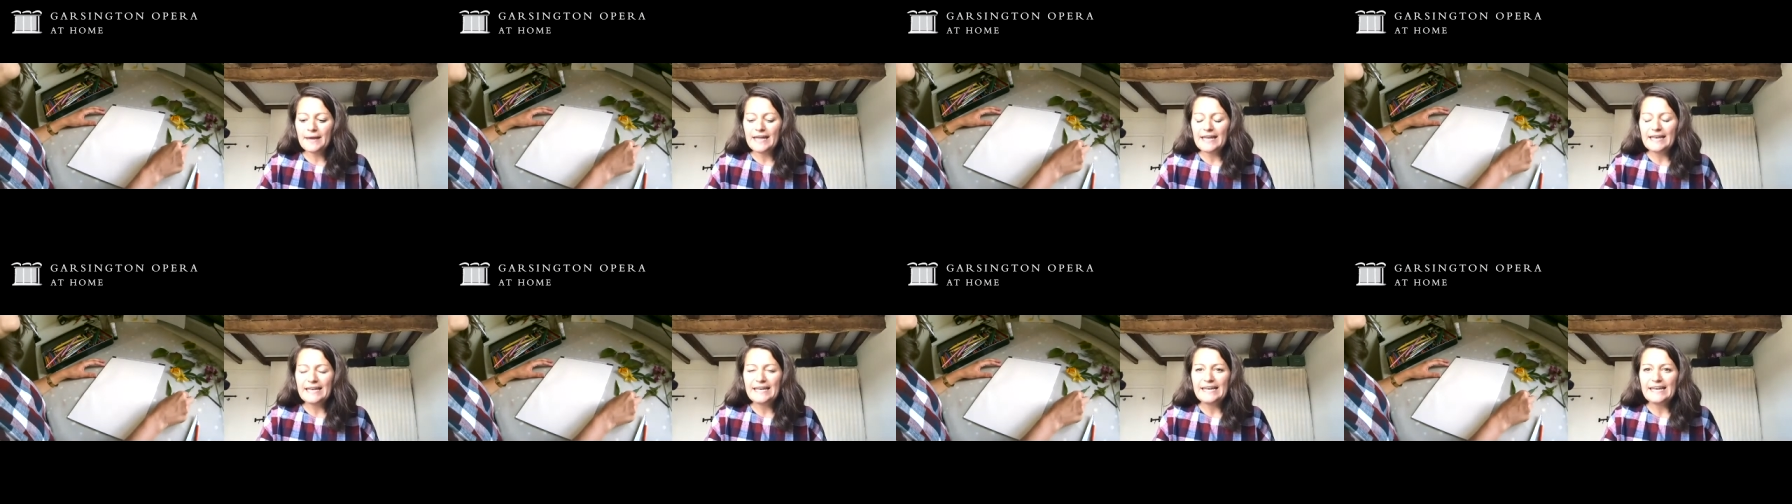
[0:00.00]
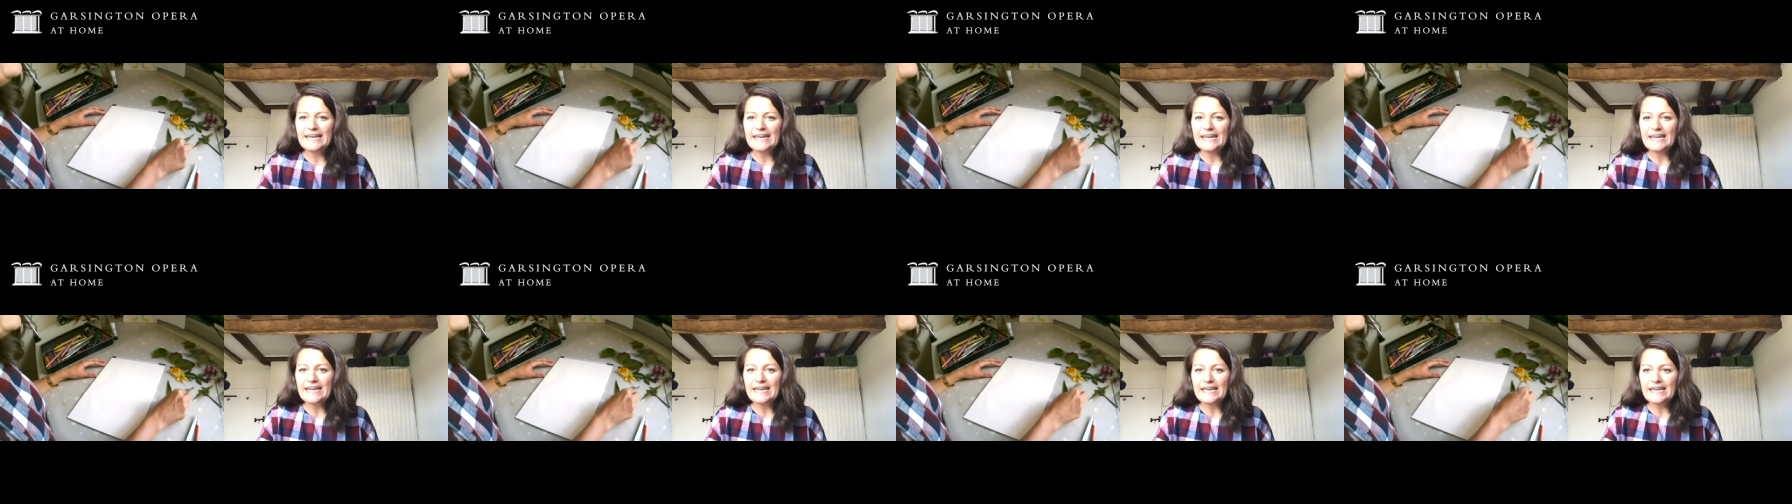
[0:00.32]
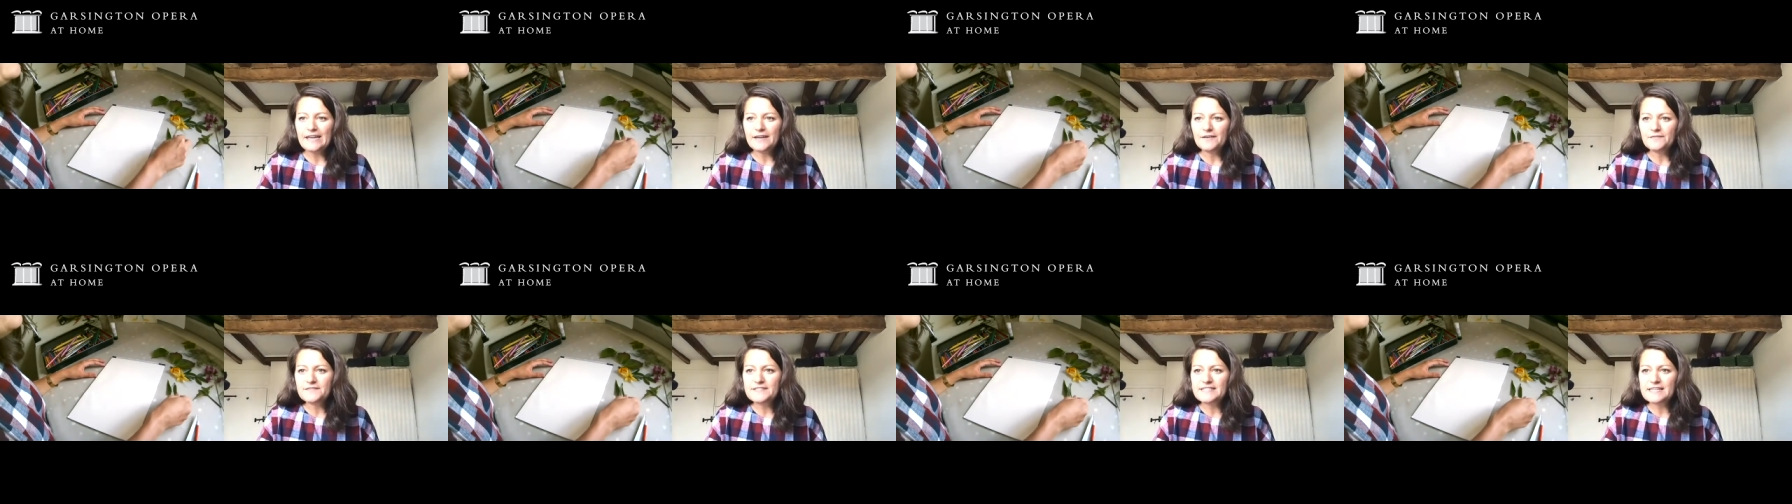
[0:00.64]

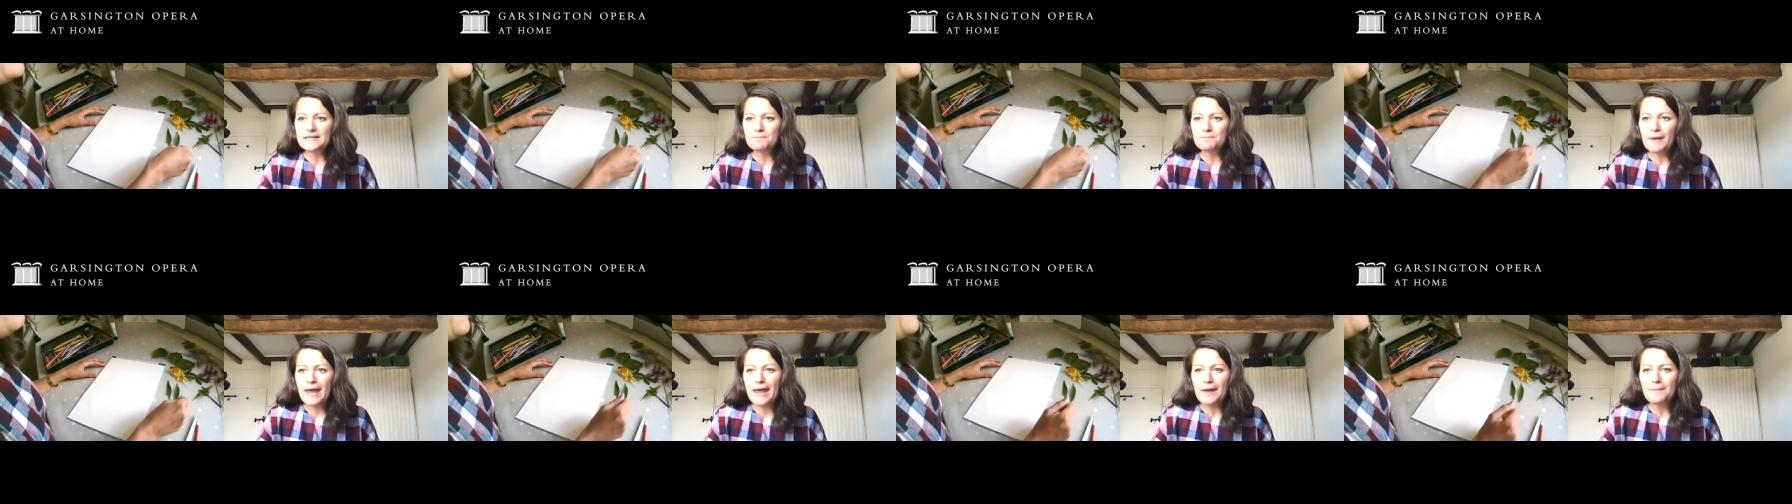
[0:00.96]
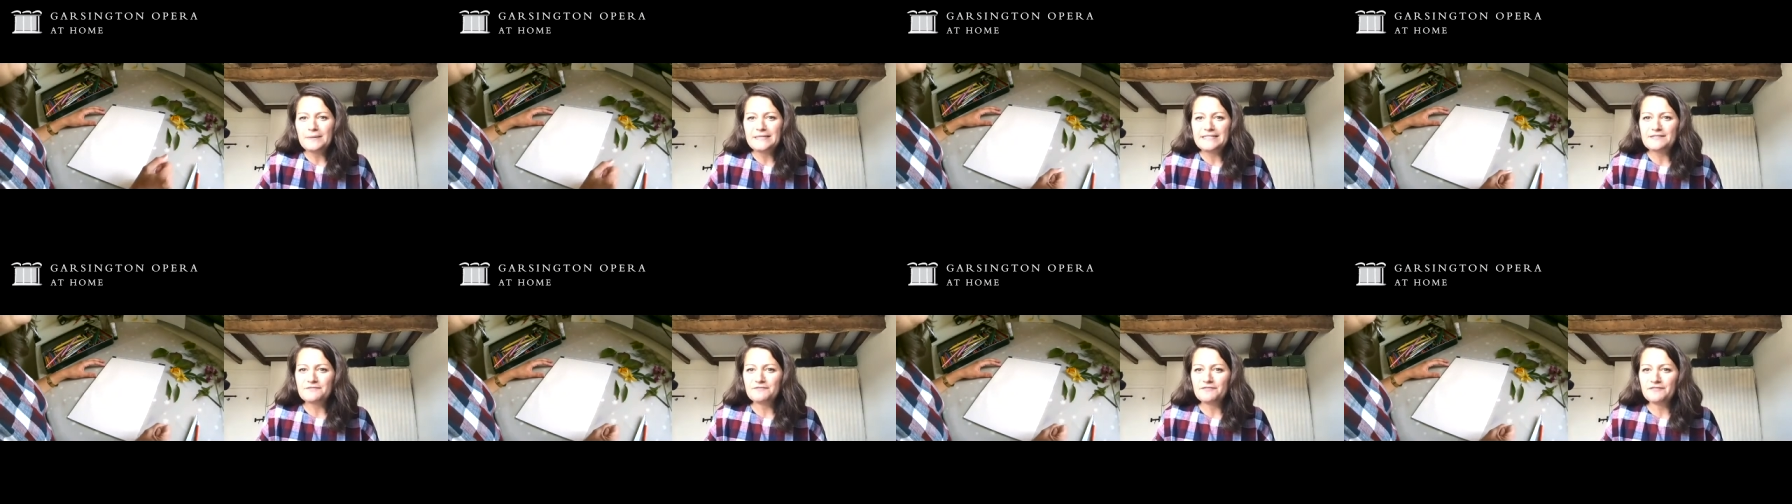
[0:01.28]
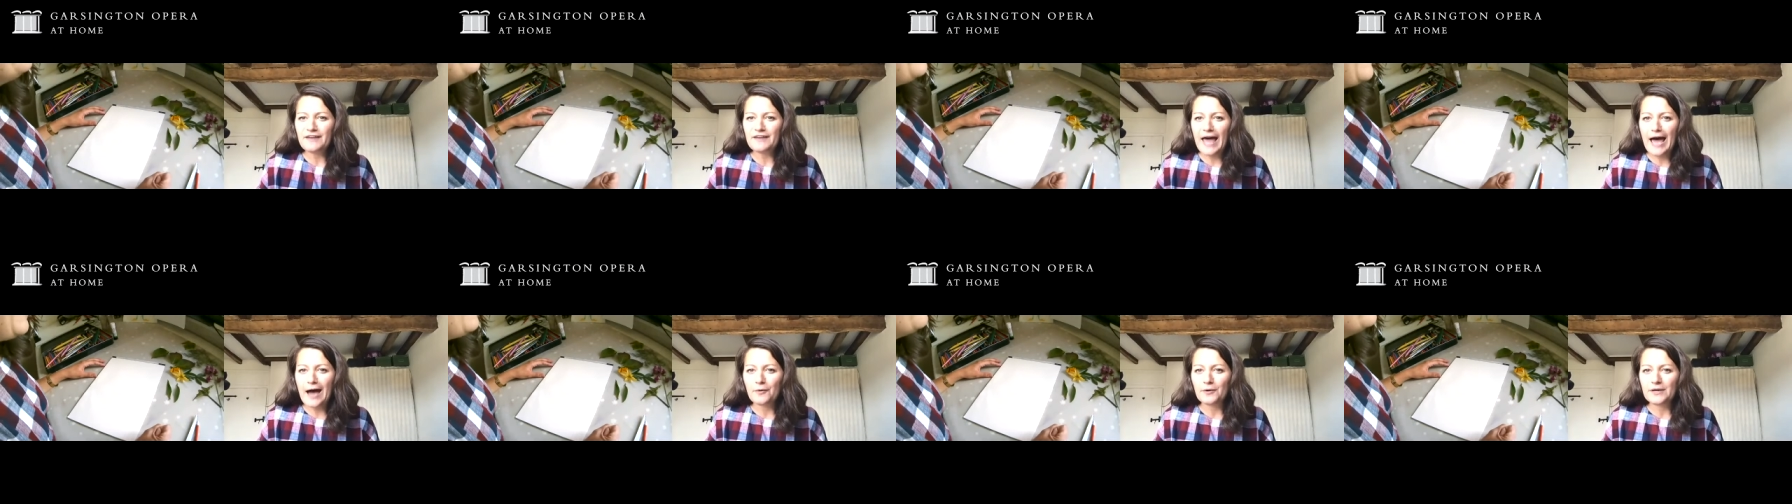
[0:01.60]
leaves and maybe some
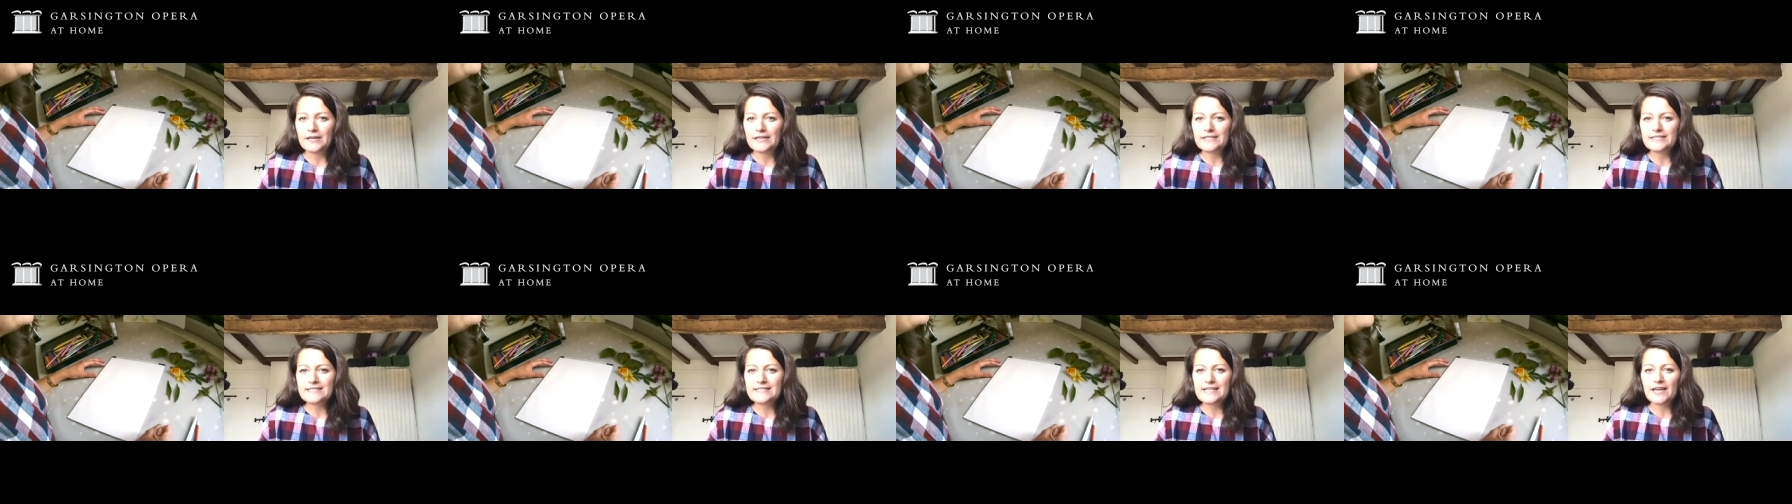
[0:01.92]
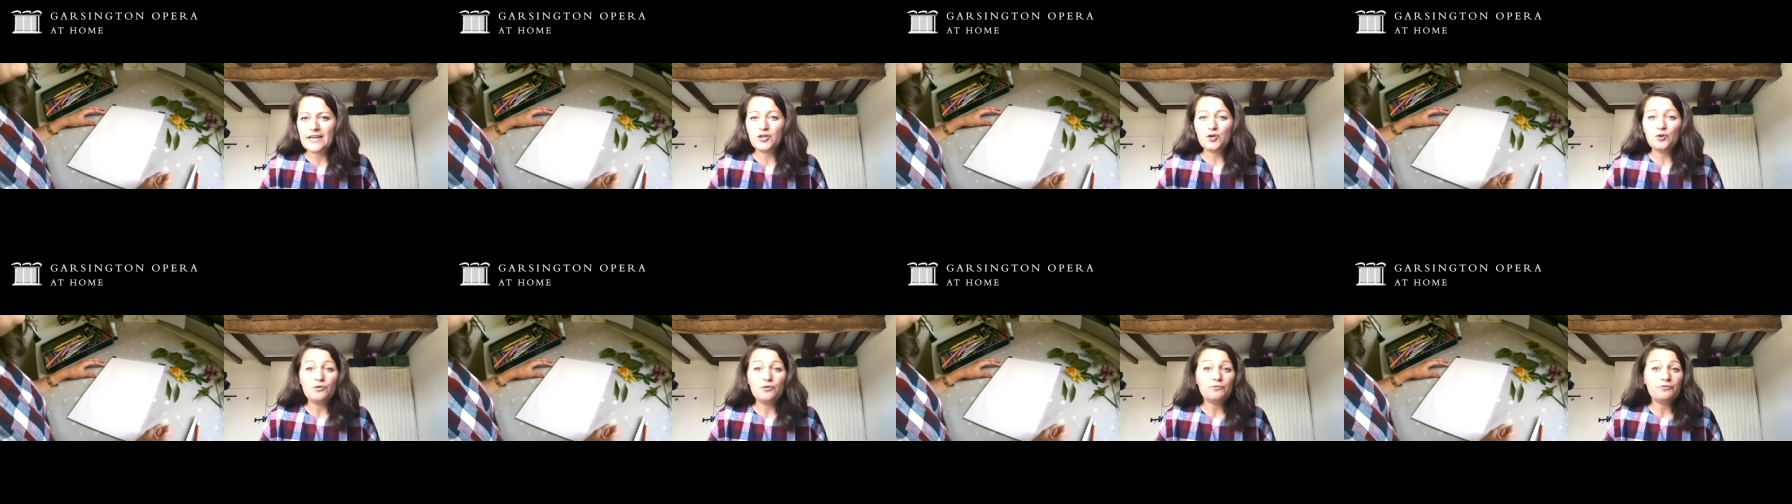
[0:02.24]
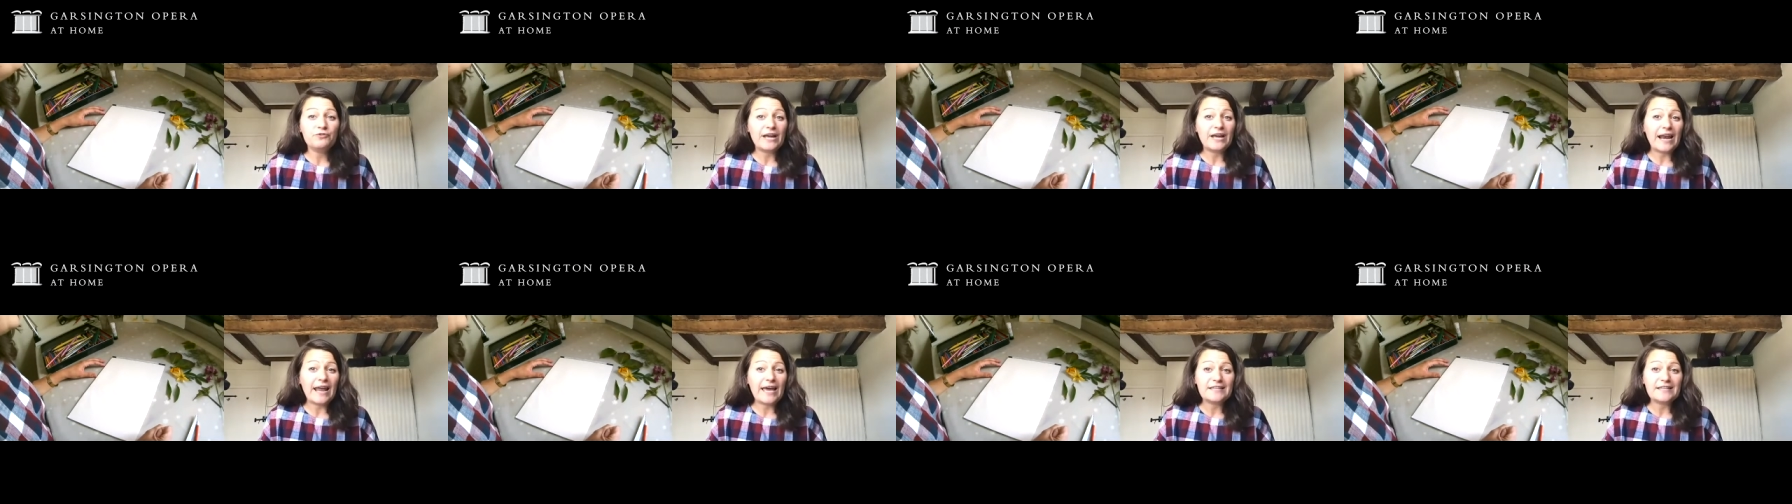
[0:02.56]
flowers that you've
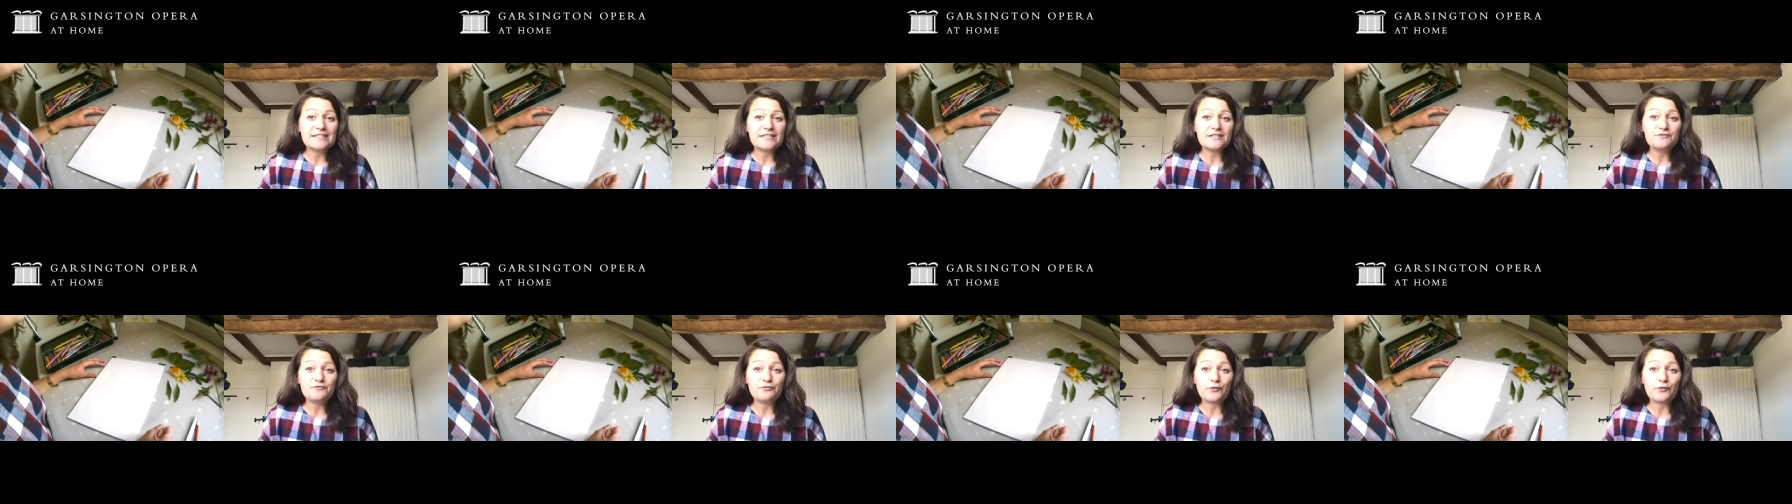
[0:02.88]
collected